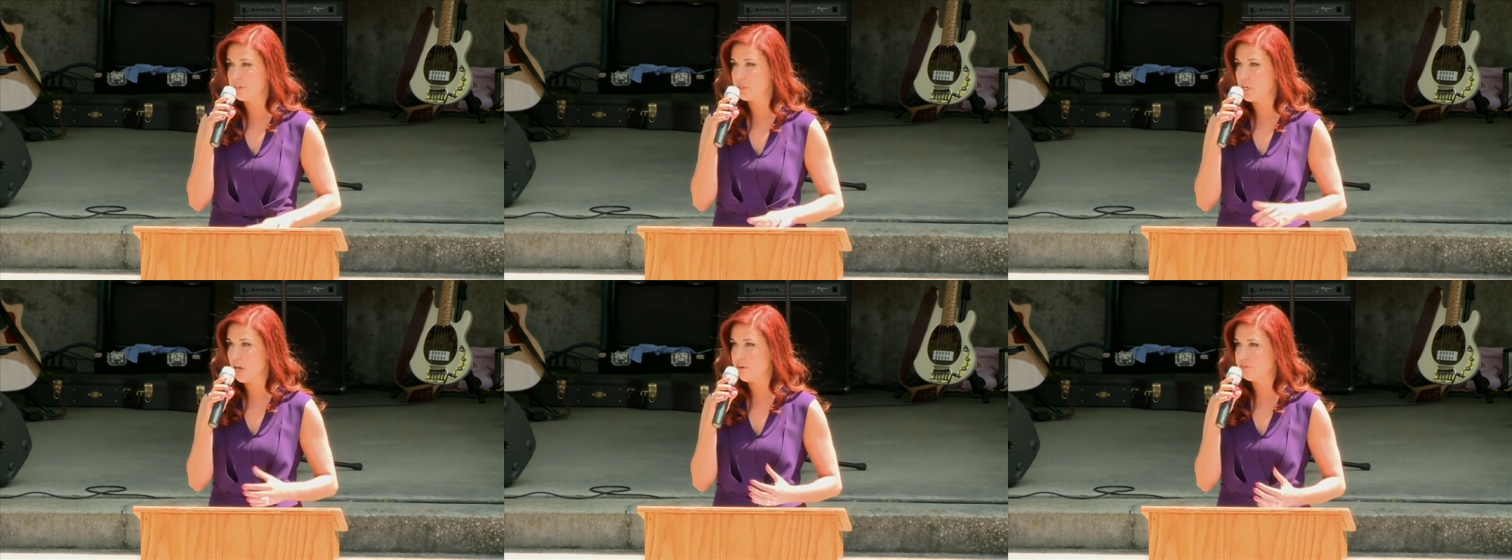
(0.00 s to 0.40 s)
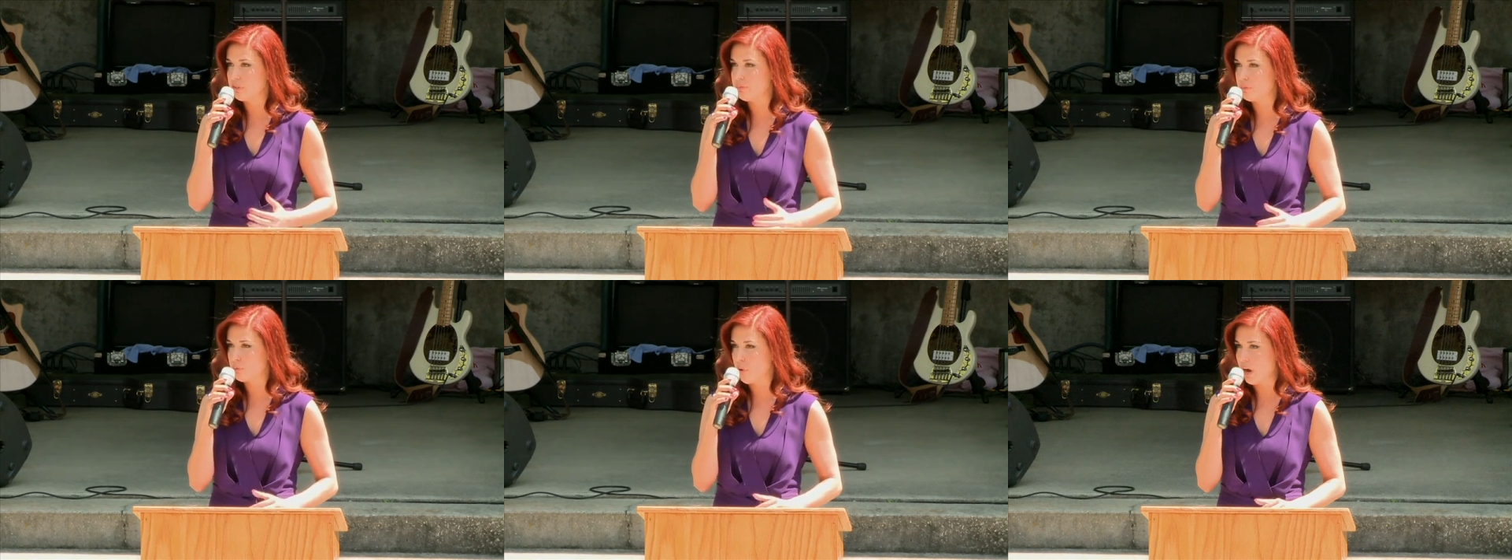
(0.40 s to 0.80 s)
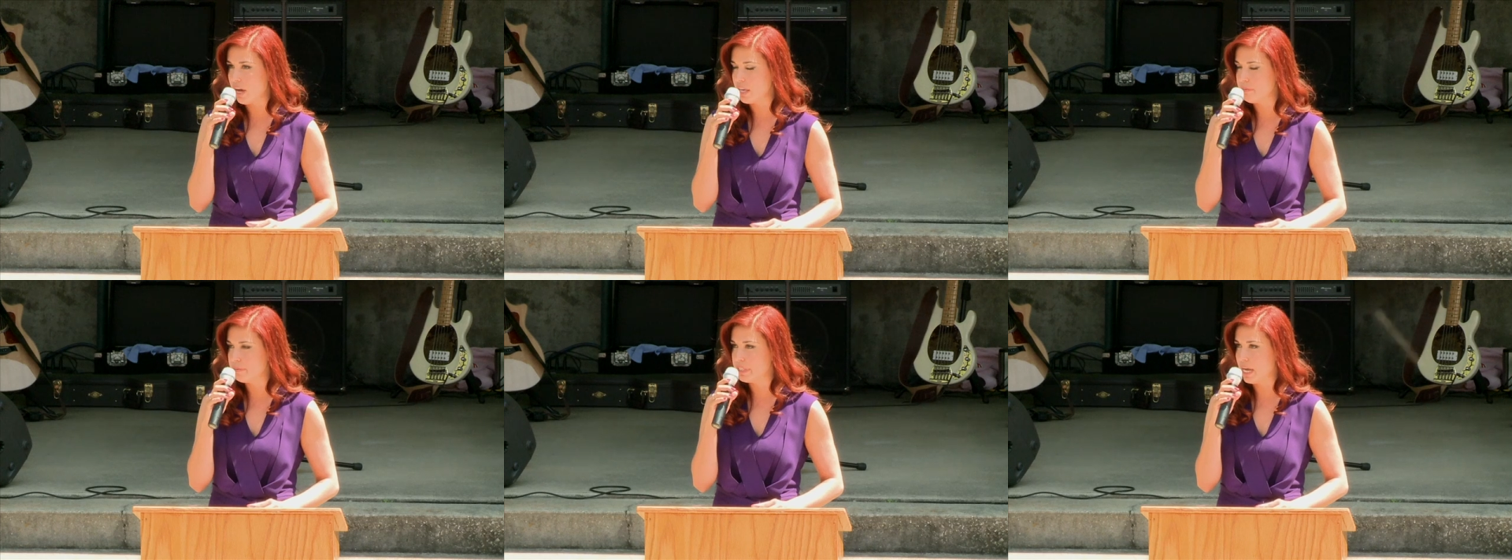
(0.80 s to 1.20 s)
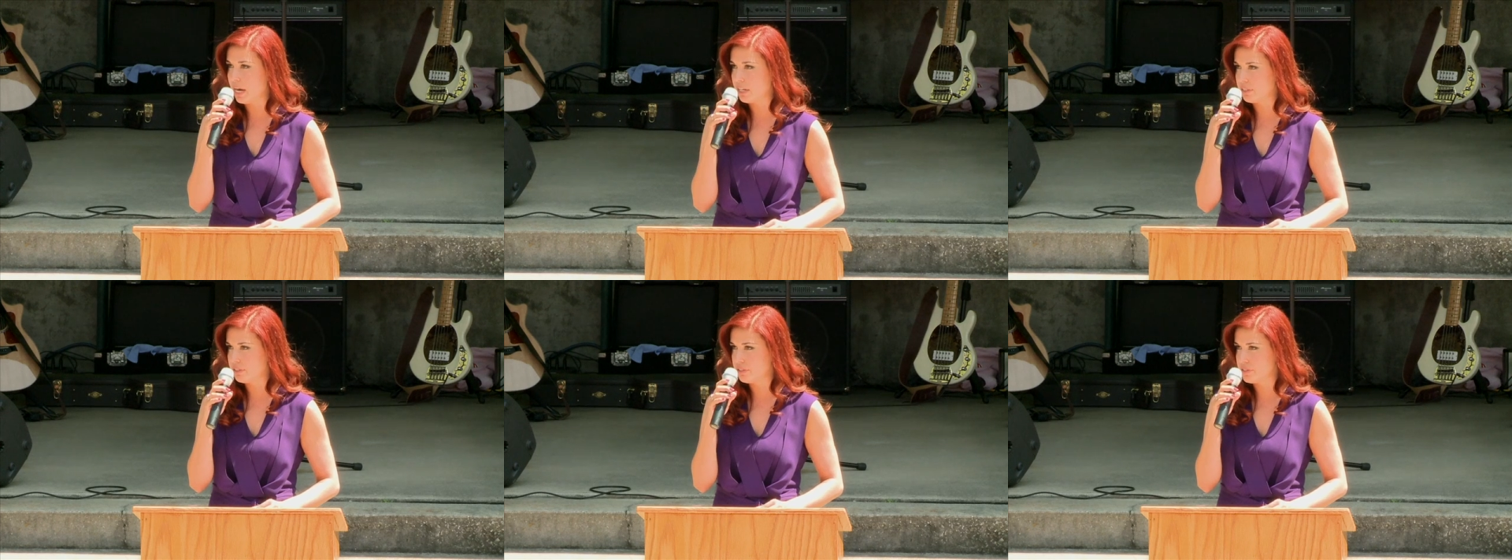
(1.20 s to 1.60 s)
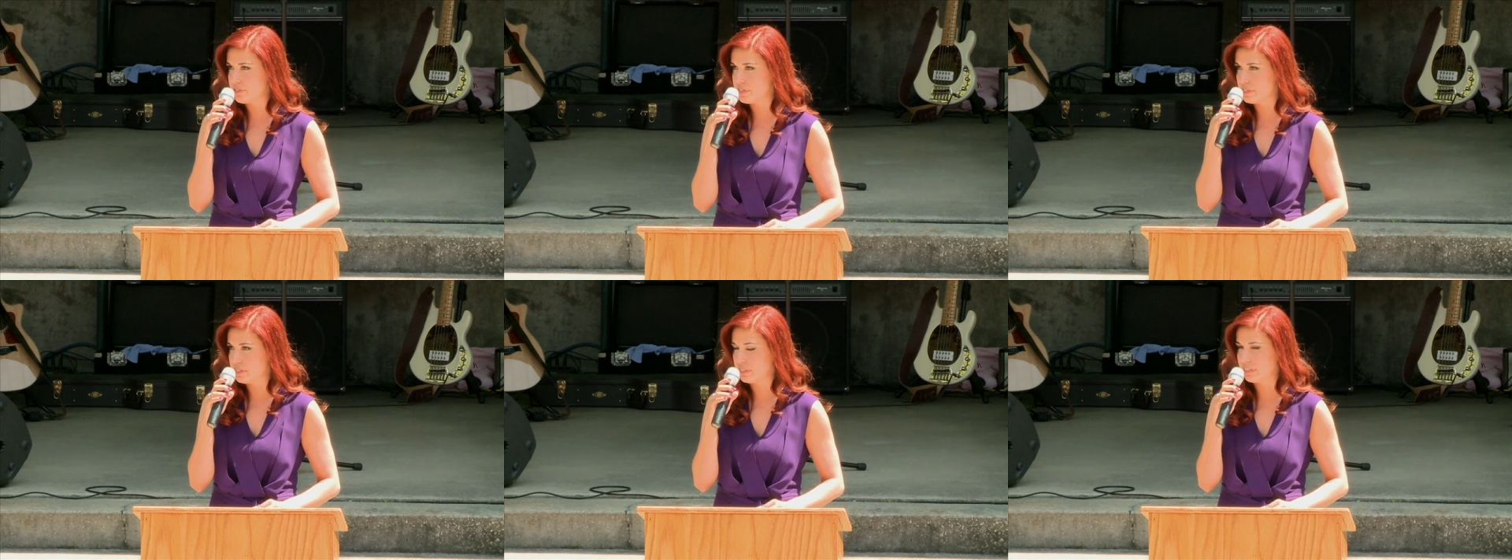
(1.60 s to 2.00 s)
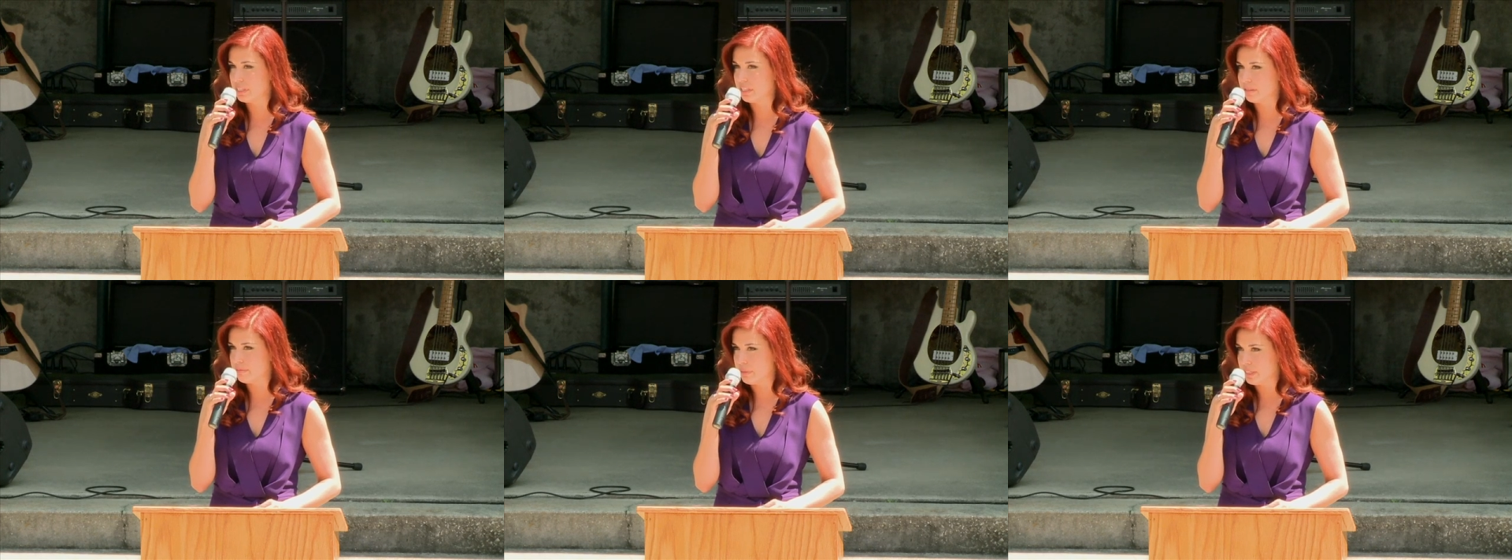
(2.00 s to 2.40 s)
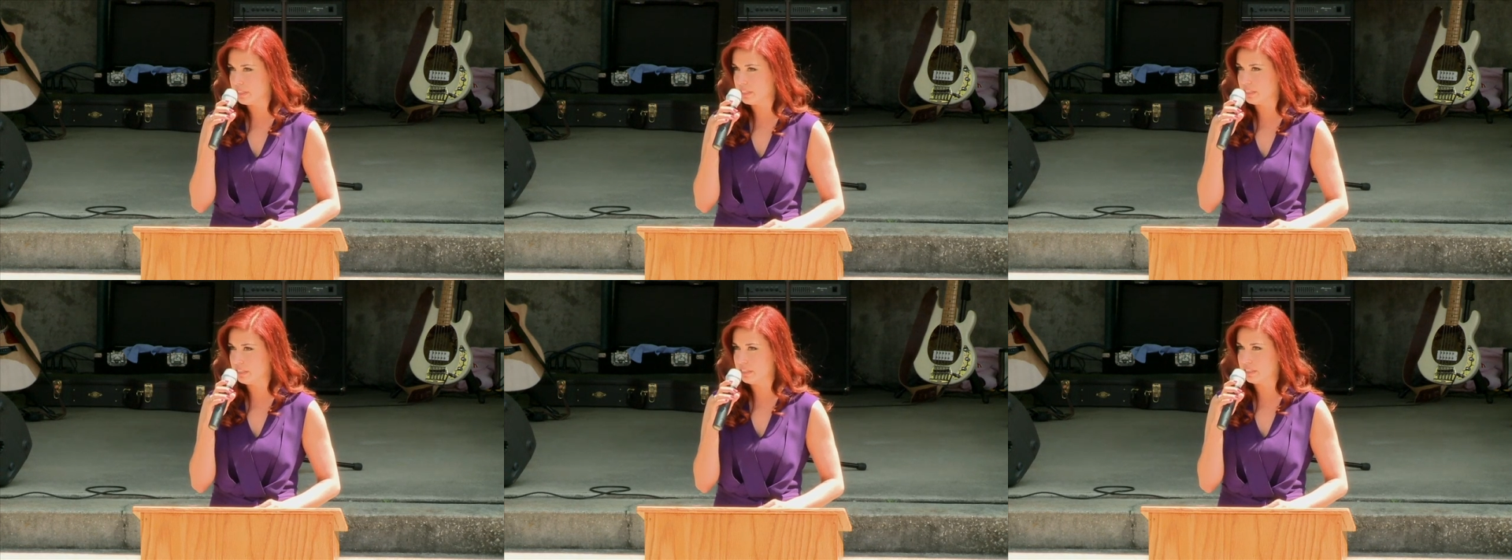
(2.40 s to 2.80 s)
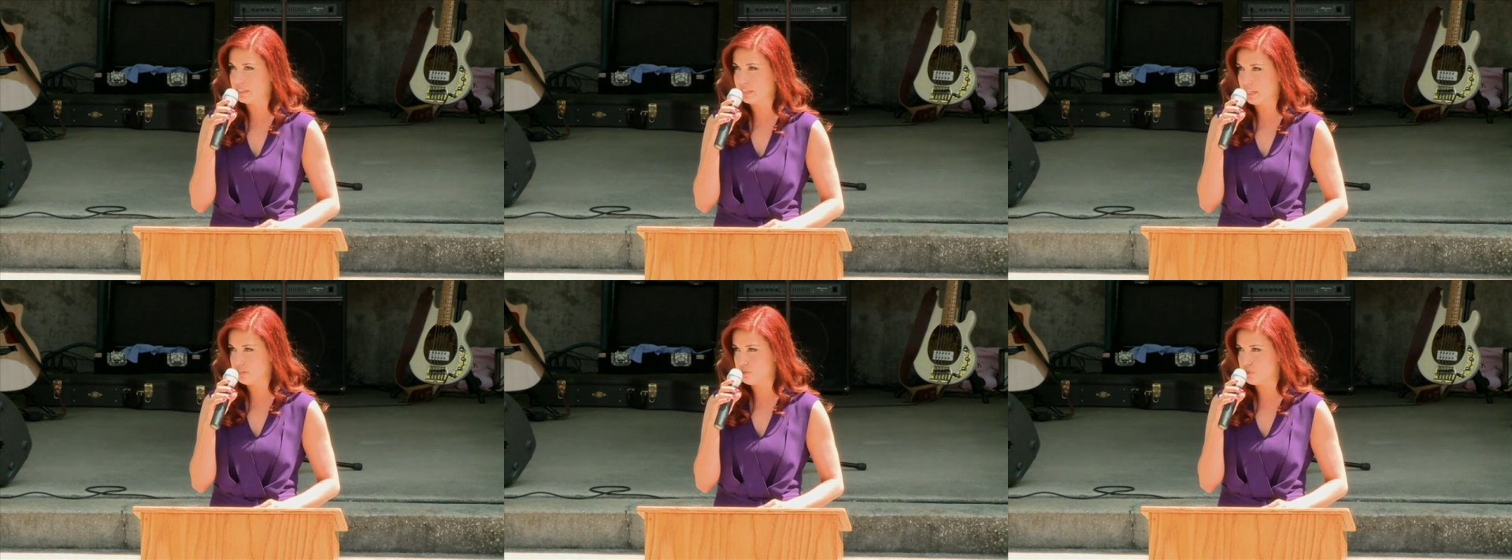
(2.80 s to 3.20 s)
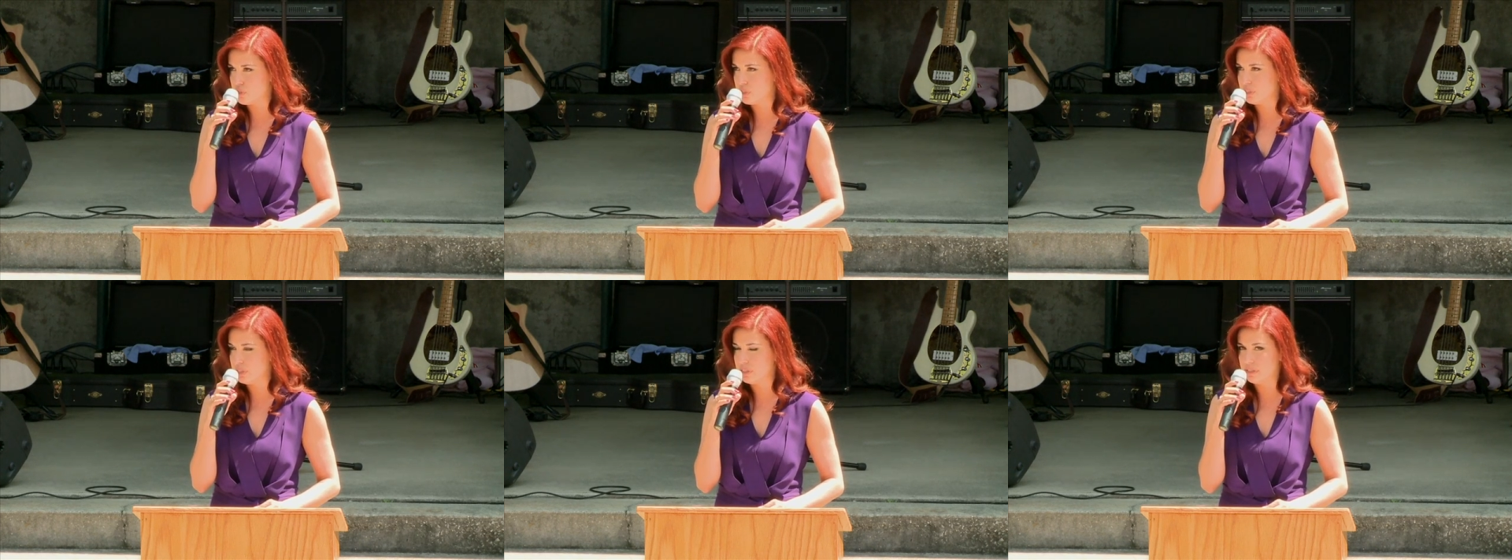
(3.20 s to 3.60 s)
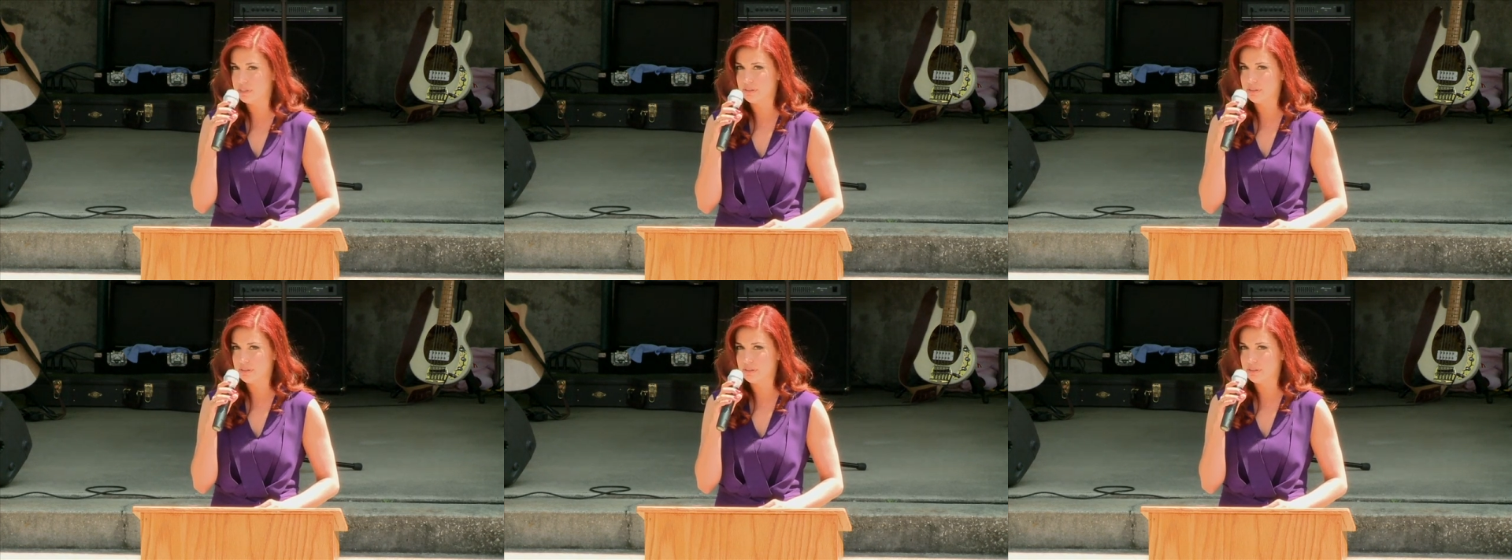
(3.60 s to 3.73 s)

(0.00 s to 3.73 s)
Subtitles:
you have to bribe doctors to get medical attention?